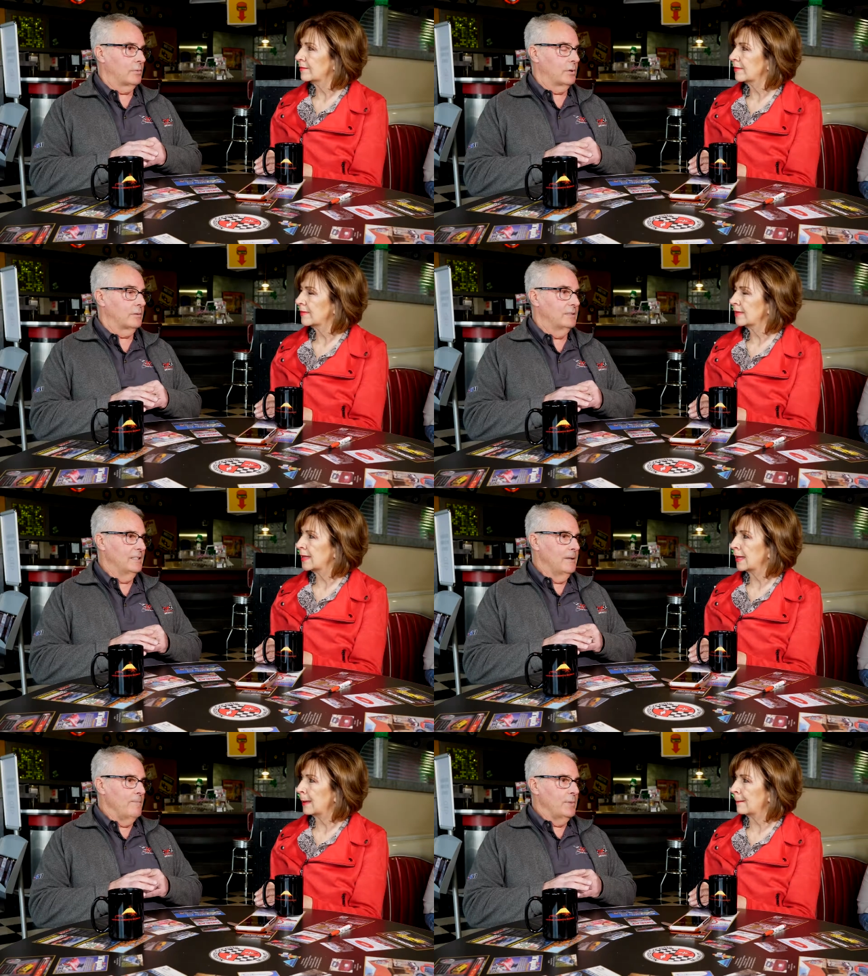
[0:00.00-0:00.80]
Speaker 1: Well,
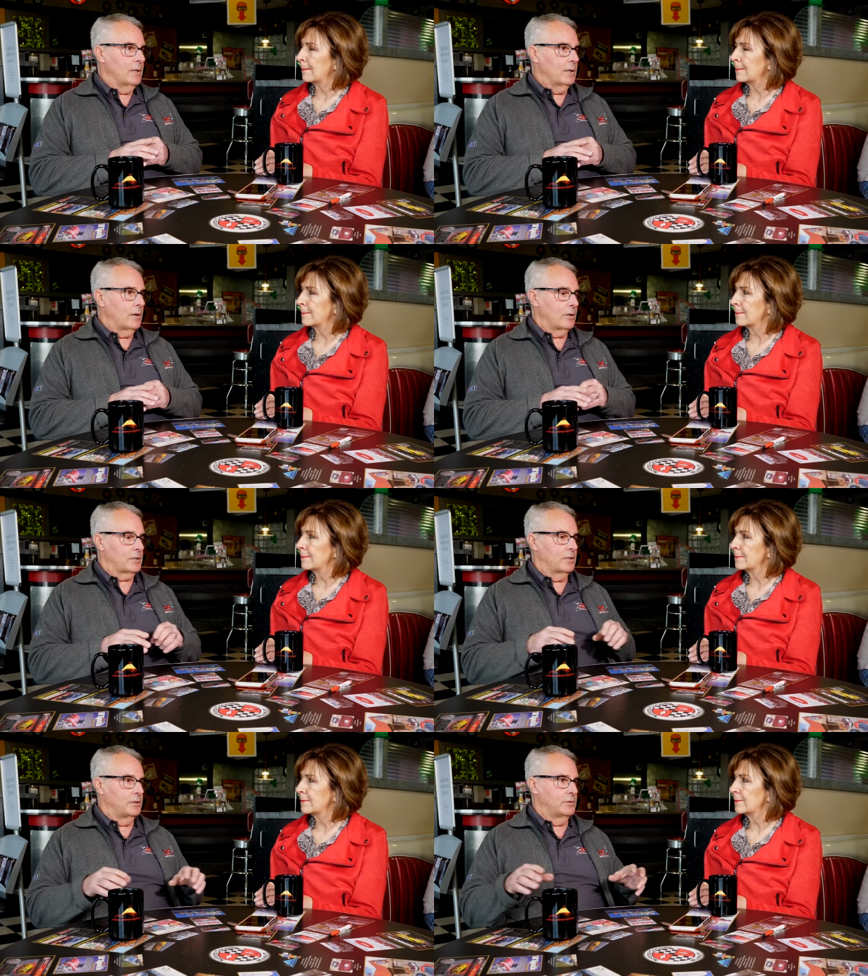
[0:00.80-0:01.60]
all
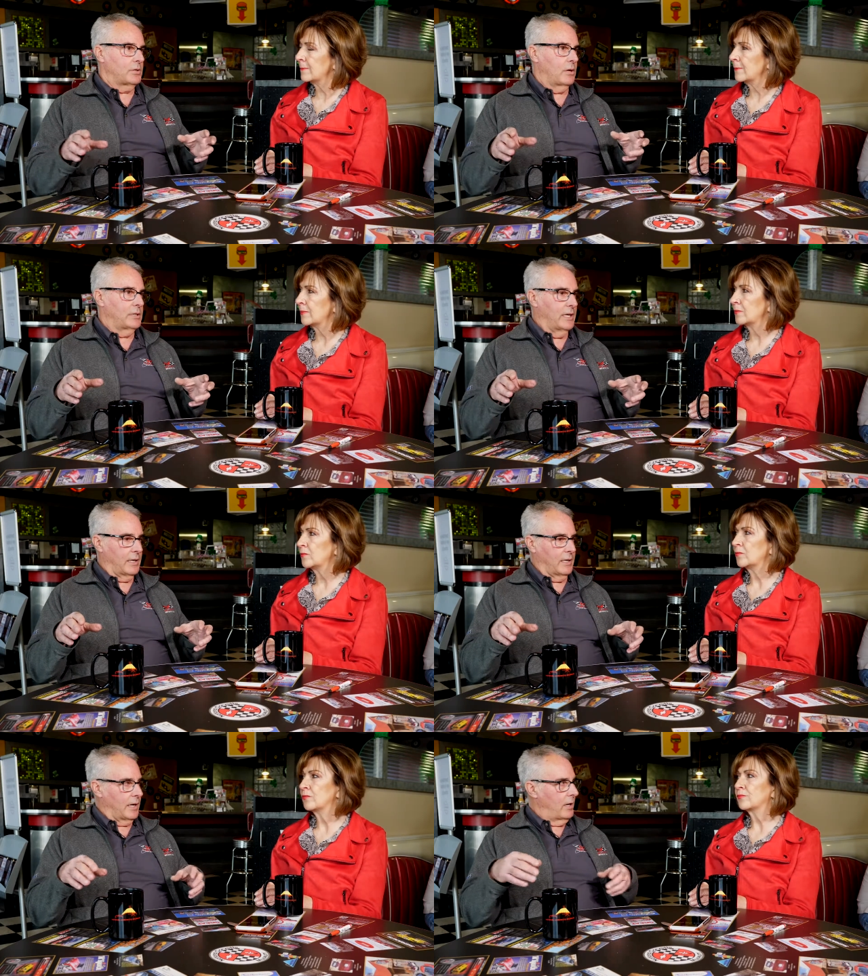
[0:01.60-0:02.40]
of a sudden you start
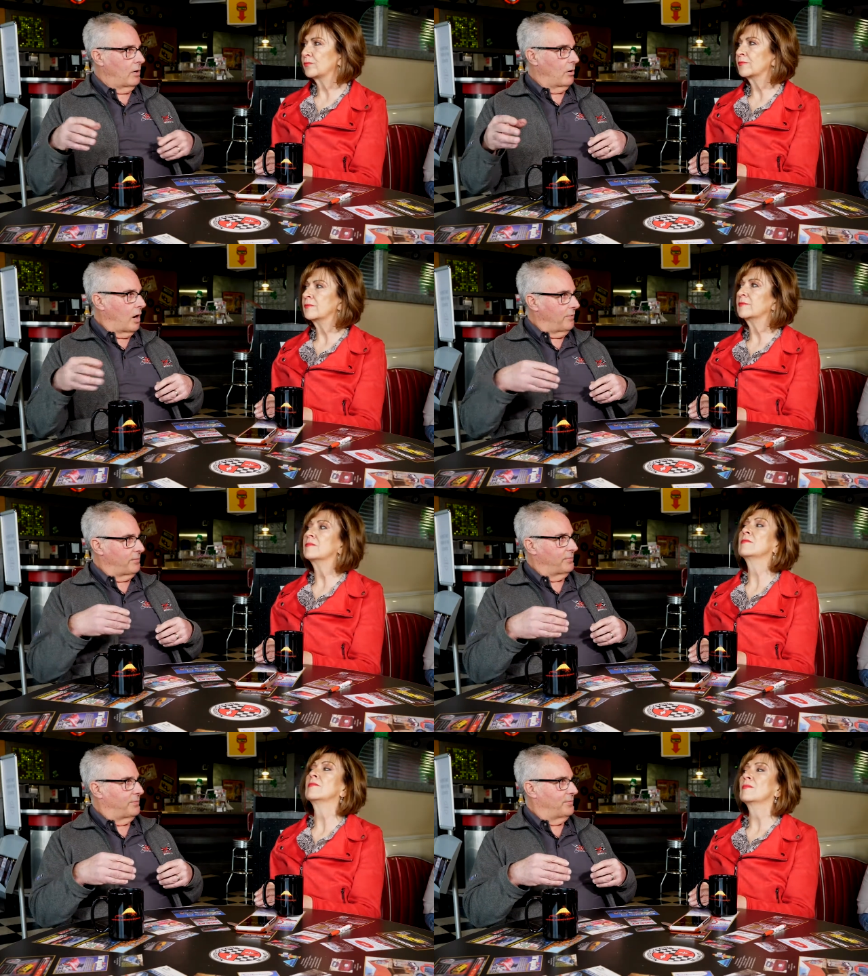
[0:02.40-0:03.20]
taking air
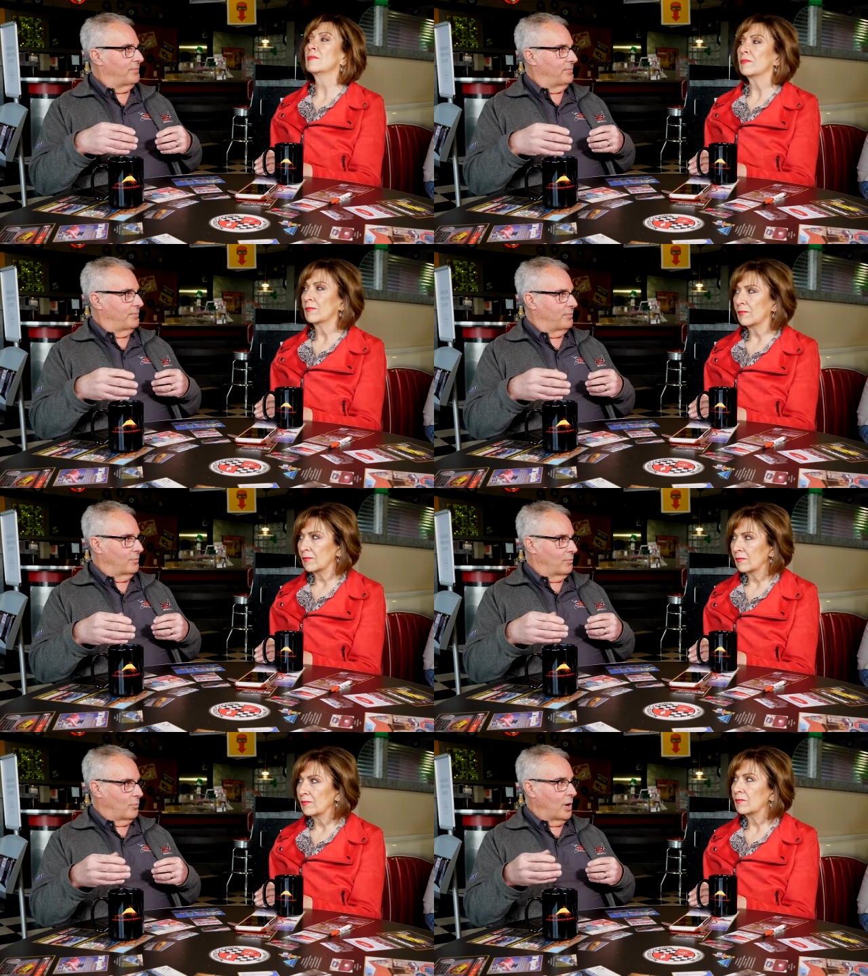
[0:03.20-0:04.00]
off
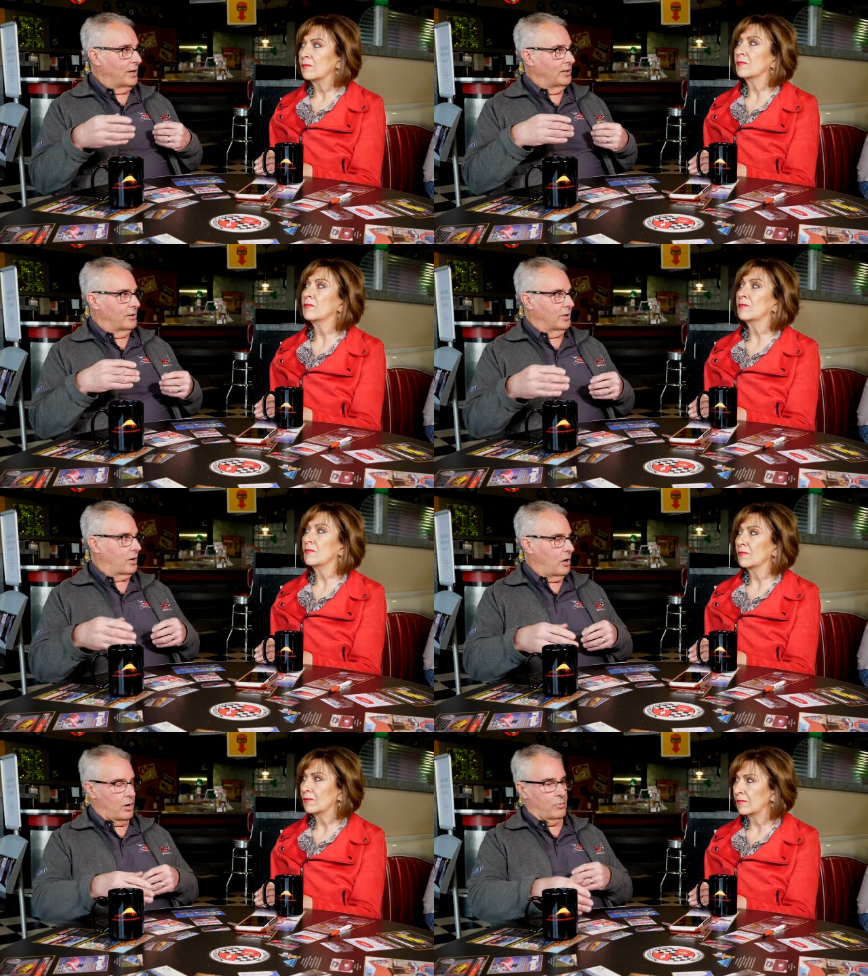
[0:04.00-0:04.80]
one end of the
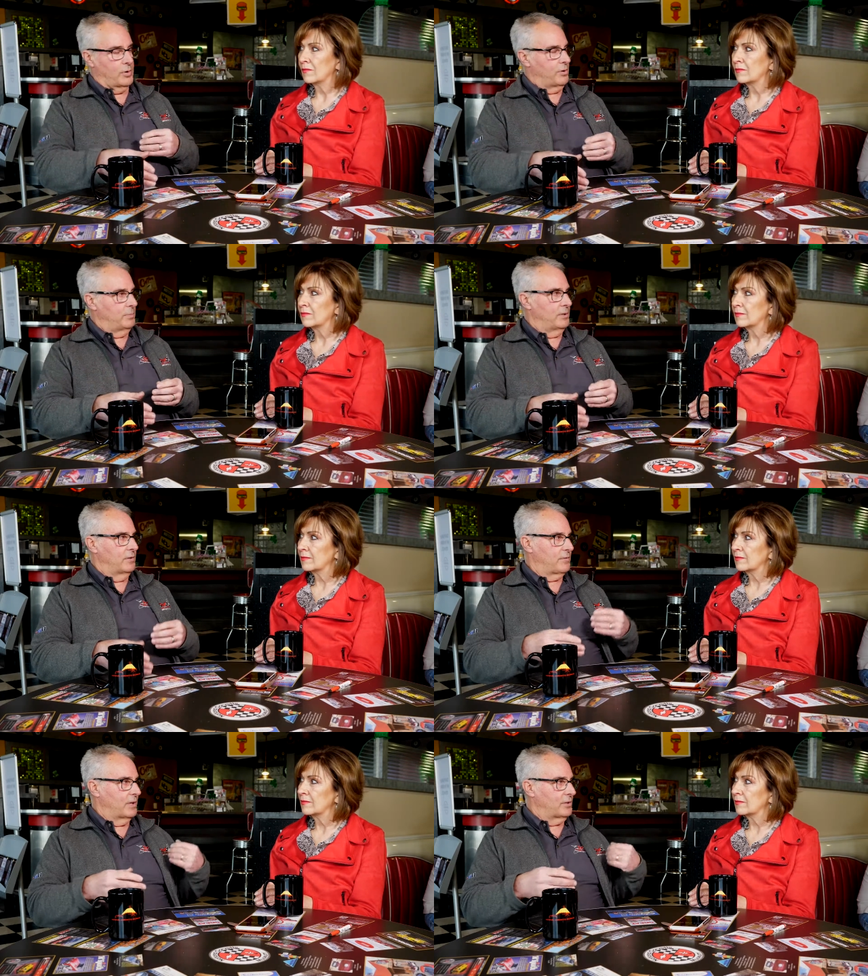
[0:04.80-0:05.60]
car, whether it be
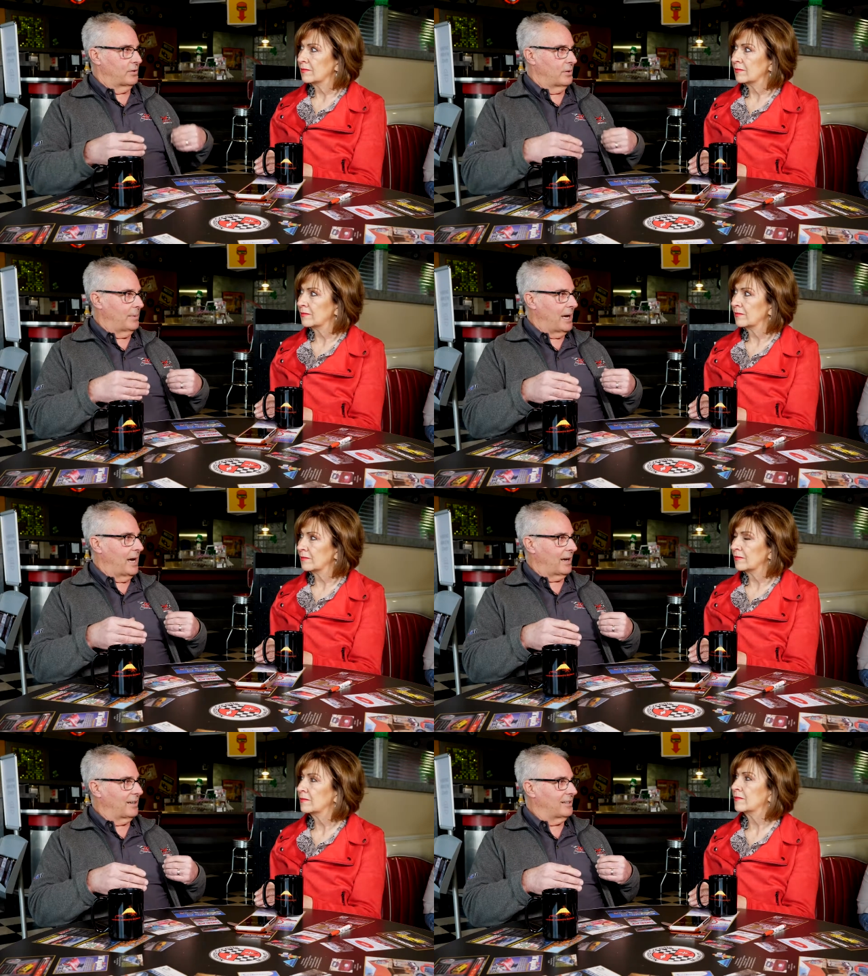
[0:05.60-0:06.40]
the front or the
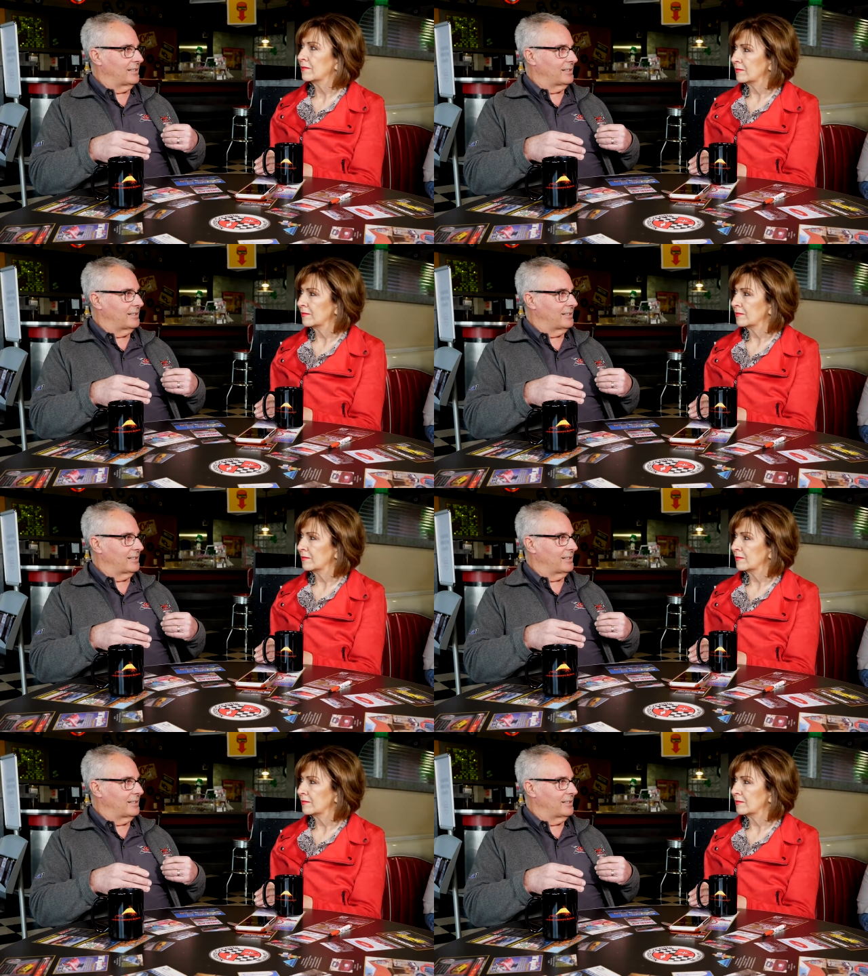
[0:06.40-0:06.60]
back.